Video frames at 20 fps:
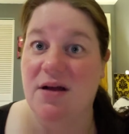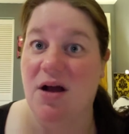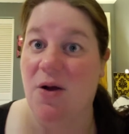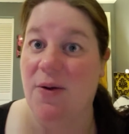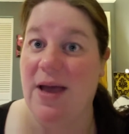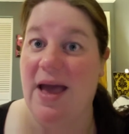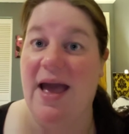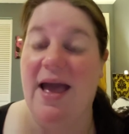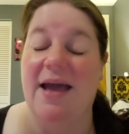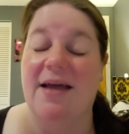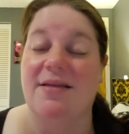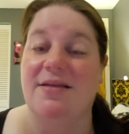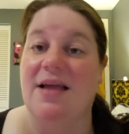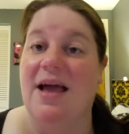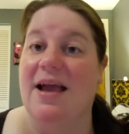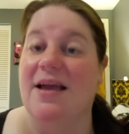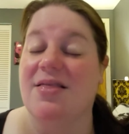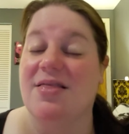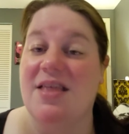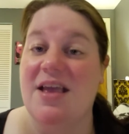Okay,
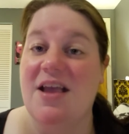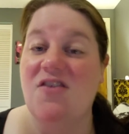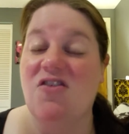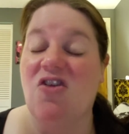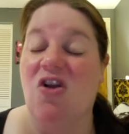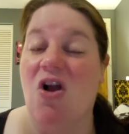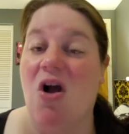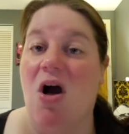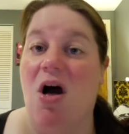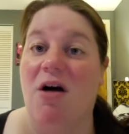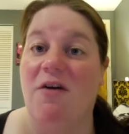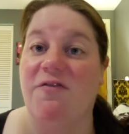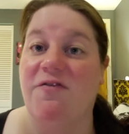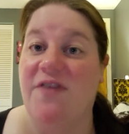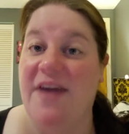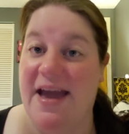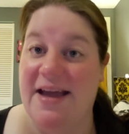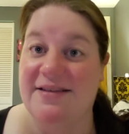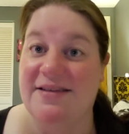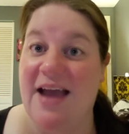like these are all
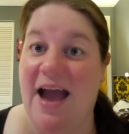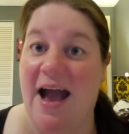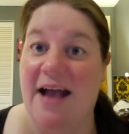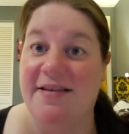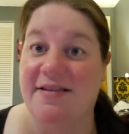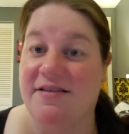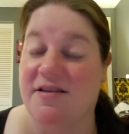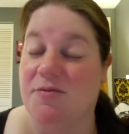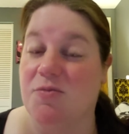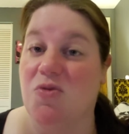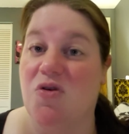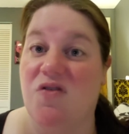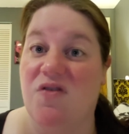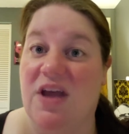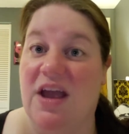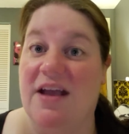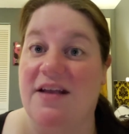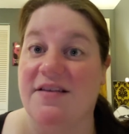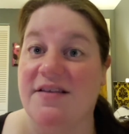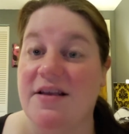fantastic
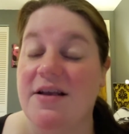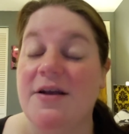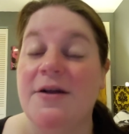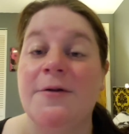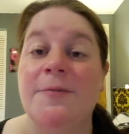movies.